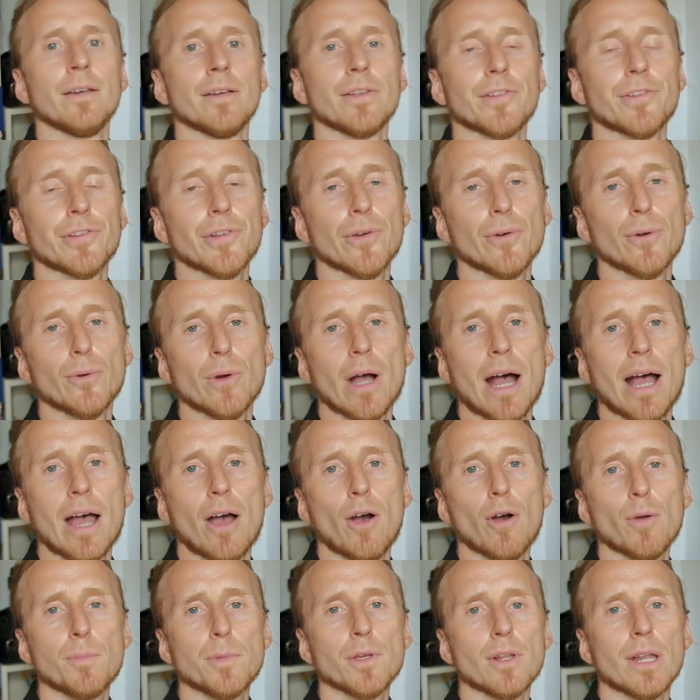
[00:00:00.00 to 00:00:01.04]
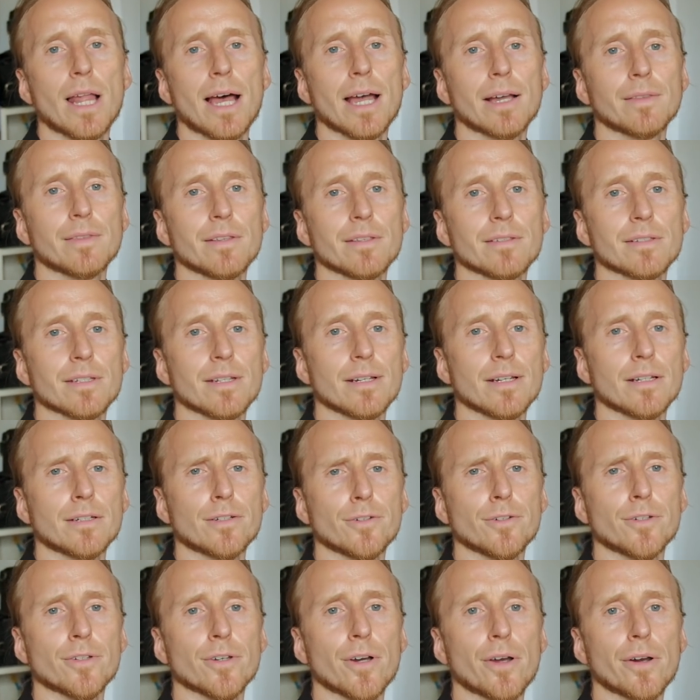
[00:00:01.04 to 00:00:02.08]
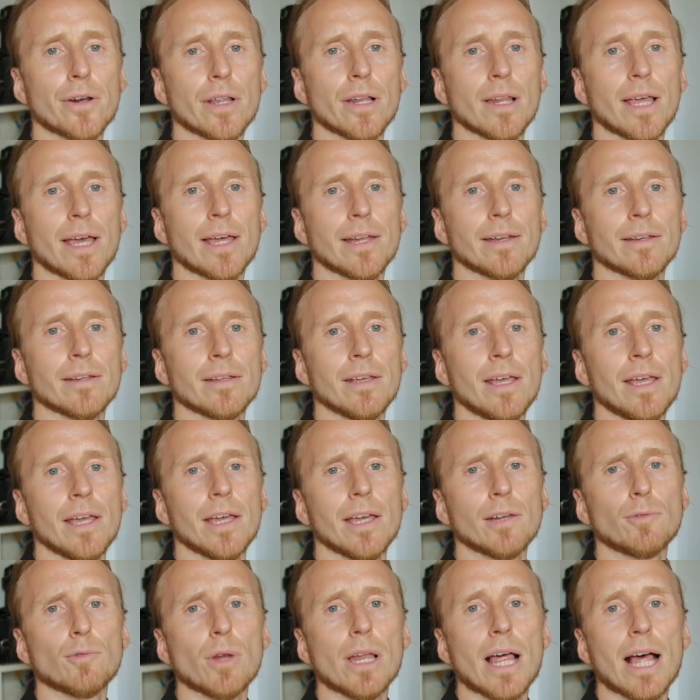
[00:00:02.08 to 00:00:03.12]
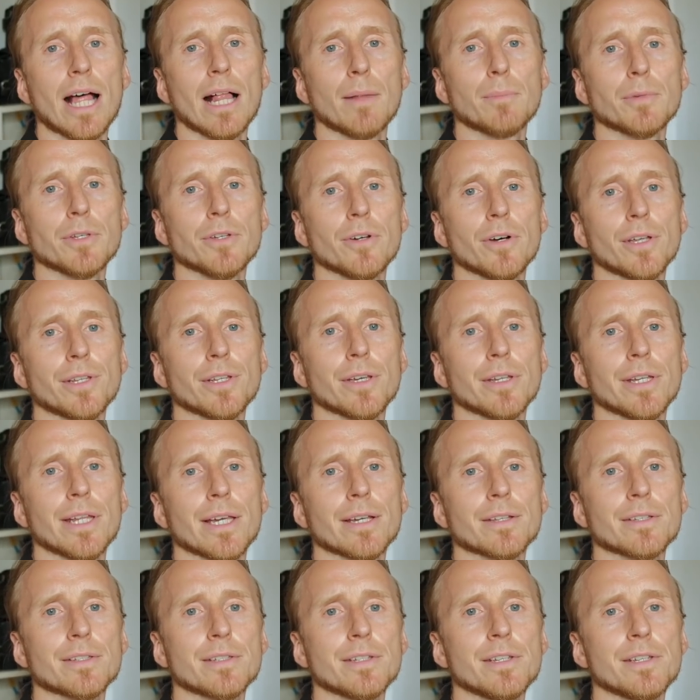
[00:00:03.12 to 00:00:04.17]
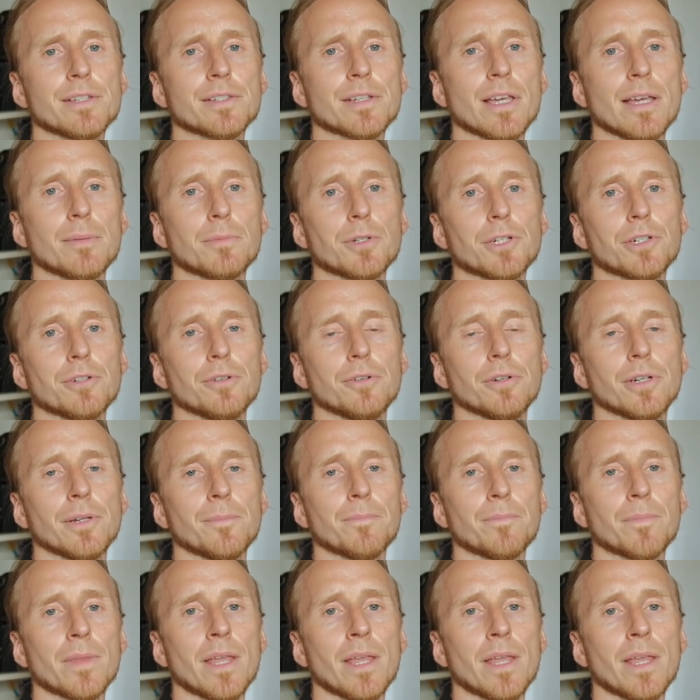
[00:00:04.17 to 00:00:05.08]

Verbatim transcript: So I hope you liked this little tutorial and it will help you on your next seascape shoot.